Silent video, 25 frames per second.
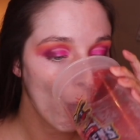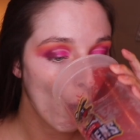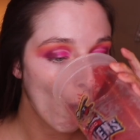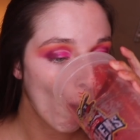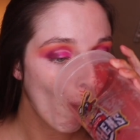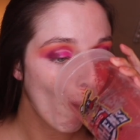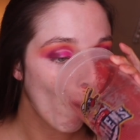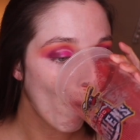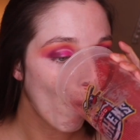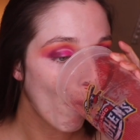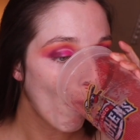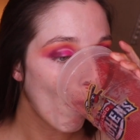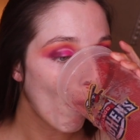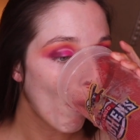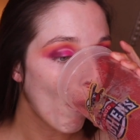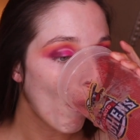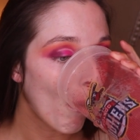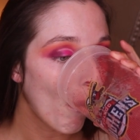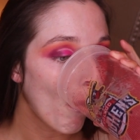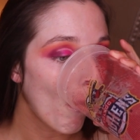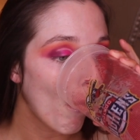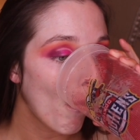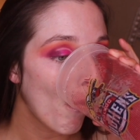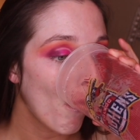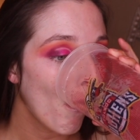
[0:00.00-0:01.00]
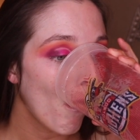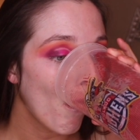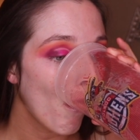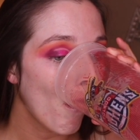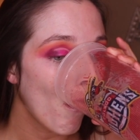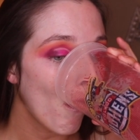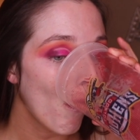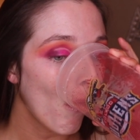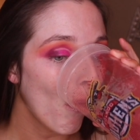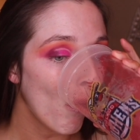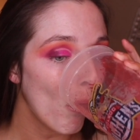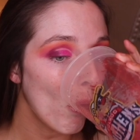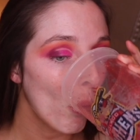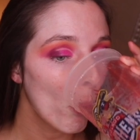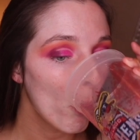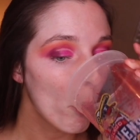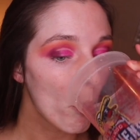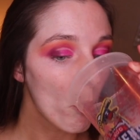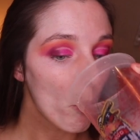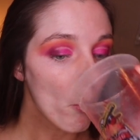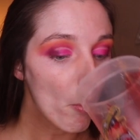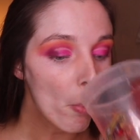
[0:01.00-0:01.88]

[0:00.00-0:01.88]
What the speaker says: (no one is talking)